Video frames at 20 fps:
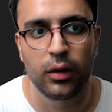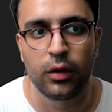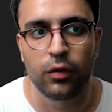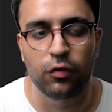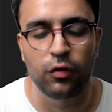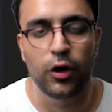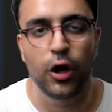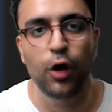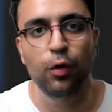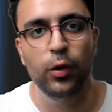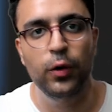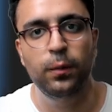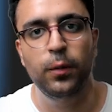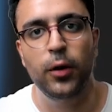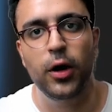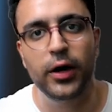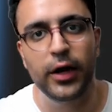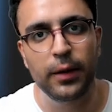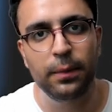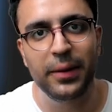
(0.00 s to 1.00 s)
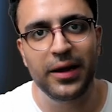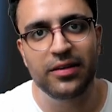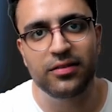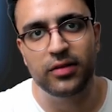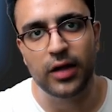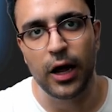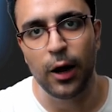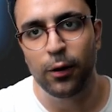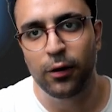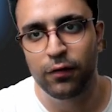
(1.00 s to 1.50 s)
So now with
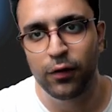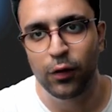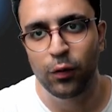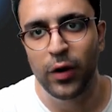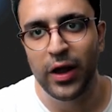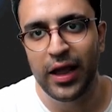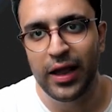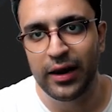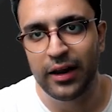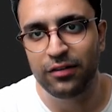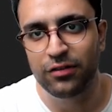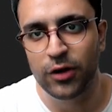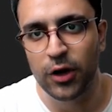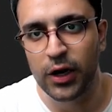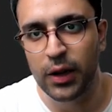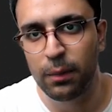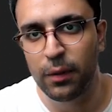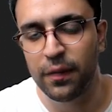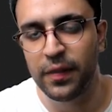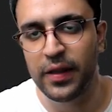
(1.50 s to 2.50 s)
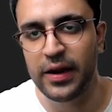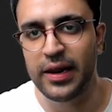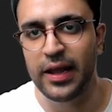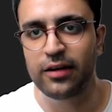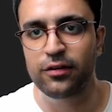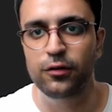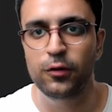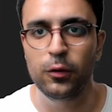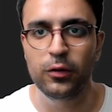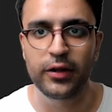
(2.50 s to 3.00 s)
PocketBase out of the way, let's talk about the
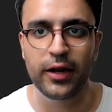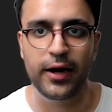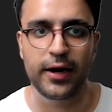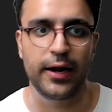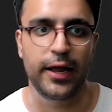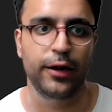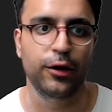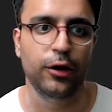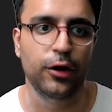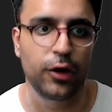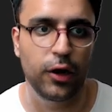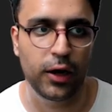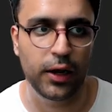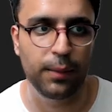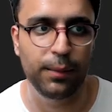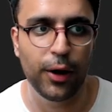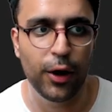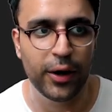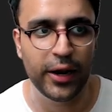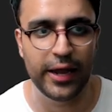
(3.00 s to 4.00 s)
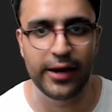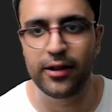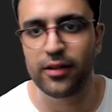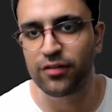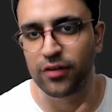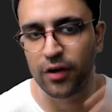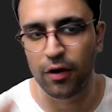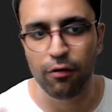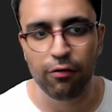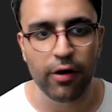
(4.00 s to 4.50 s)
next tool that I'd like to talk about, and
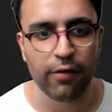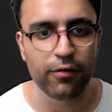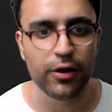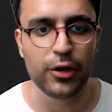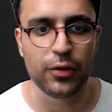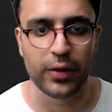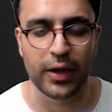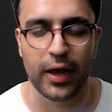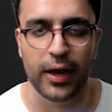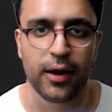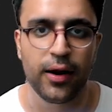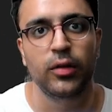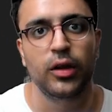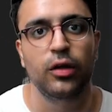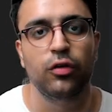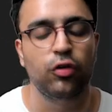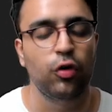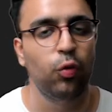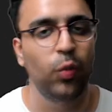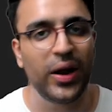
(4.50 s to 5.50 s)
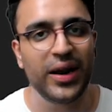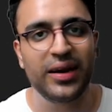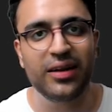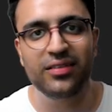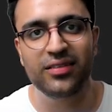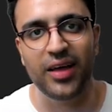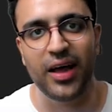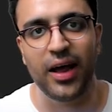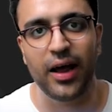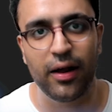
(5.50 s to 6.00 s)
it's RevenueCat. So what
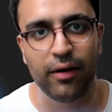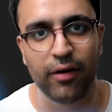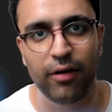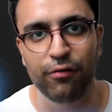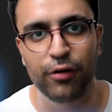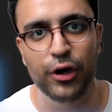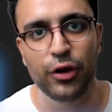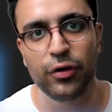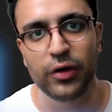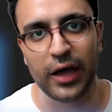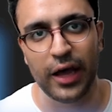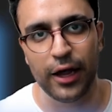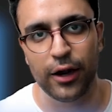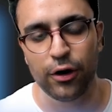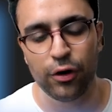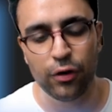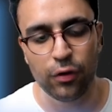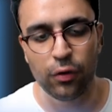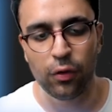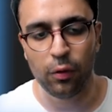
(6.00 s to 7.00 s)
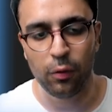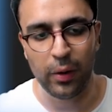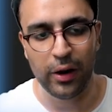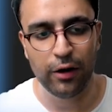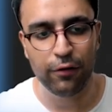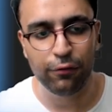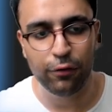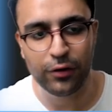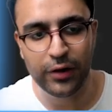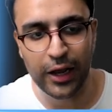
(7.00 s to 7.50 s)
does RevenueCat do? Well,
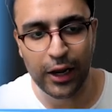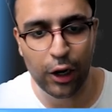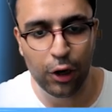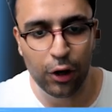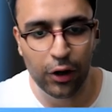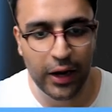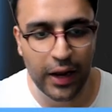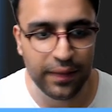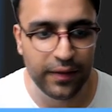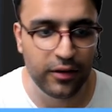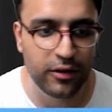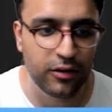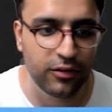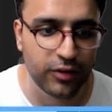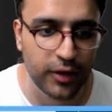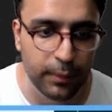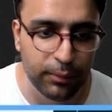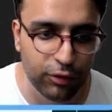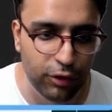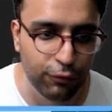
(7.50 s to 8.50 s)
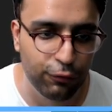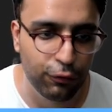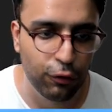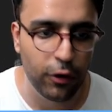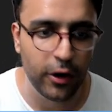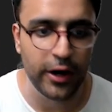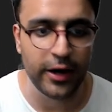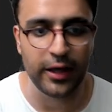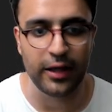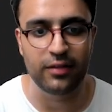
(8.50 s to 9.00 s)
if you take a look at the description
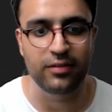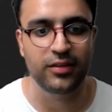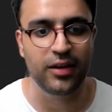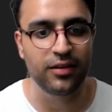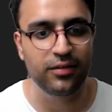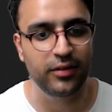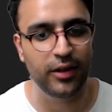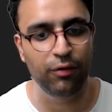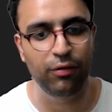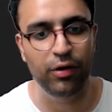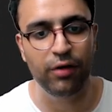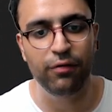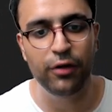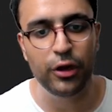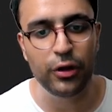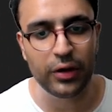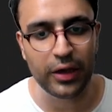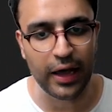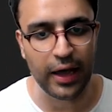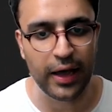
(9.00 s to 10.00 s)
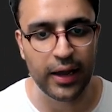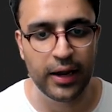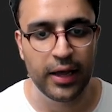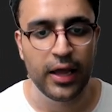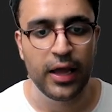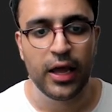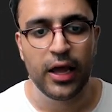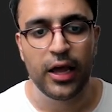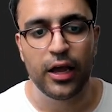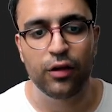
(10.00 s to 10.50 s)
for it, it says that RevenueCat
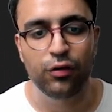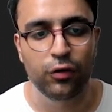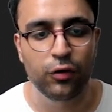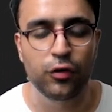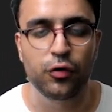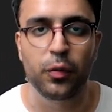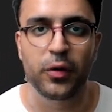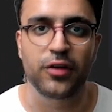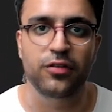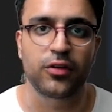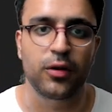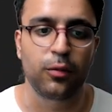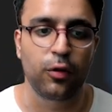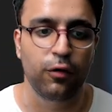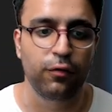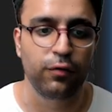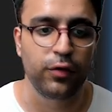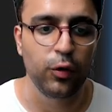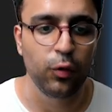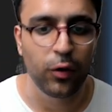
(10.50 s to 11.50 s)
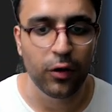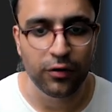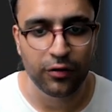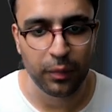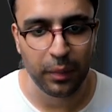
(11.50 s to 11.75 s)
is used by some of the world's